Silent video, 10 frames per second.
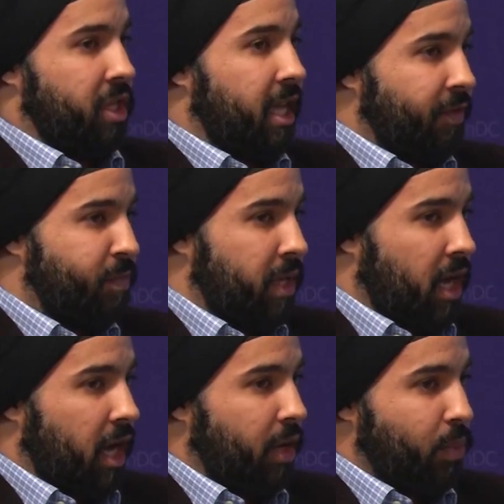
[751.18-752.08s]
the
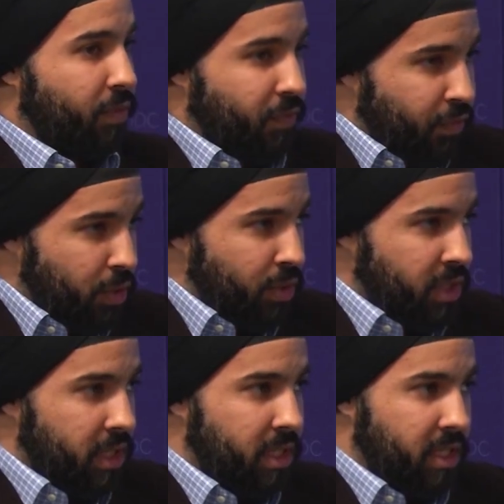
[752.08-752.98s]
FBI
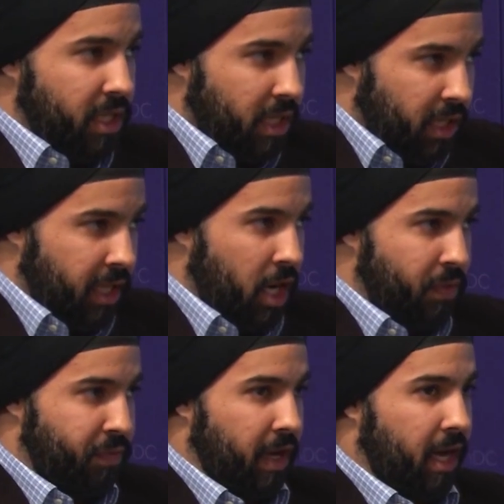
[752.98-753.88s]
refuses to
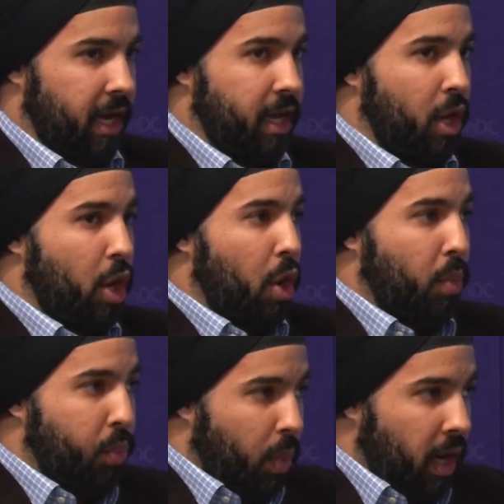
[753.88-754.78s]
clarify
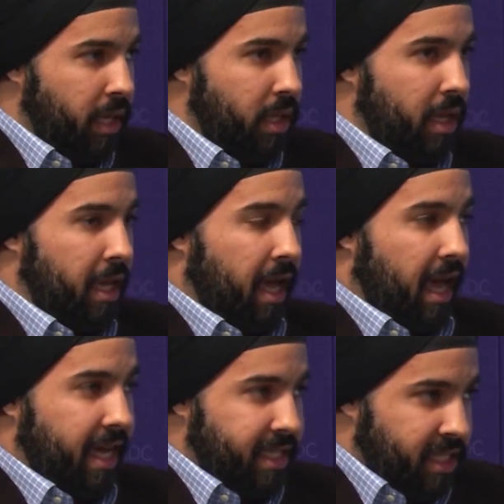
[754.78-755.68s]
what
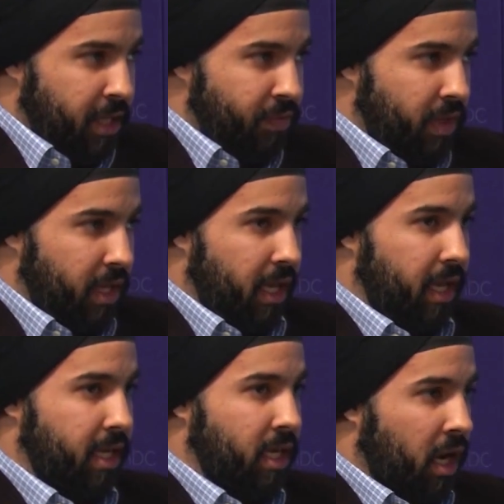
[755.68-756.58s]
activity